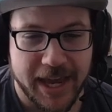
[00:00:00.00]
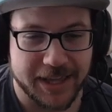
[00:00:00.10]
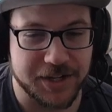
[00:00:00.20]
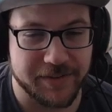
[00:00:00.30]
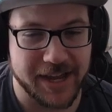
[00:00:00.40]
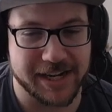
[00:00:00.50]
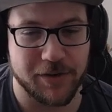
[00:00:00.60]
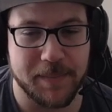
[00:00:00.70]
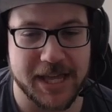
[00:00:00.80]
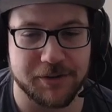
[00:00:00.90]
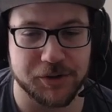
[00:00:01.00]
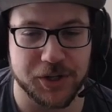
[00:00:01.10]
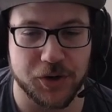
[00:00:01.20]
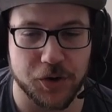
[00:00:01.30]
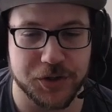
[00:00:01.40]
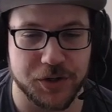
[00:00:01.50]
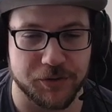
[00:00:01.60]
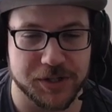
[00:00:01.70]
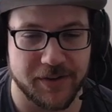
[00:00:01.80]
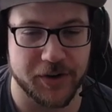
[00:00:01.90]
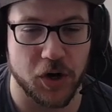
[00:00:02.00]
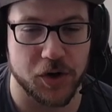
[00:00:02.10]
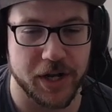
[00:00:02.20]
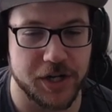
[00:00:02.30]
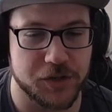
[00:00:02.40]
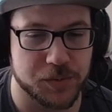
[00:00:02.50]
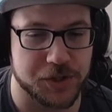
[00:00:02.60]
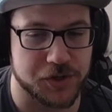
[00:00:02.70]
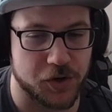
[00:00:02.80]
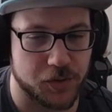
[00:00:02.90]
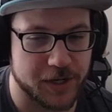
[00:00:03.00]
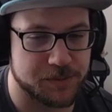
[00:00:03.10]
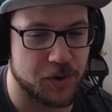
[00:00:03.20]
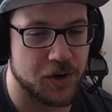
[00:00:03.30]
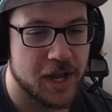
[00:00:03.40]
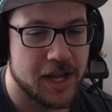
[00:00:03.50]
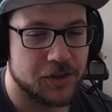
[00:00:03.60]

And then you have the Activate main. If your leader card is Universe 7 card and you switch this card to Rest Mode,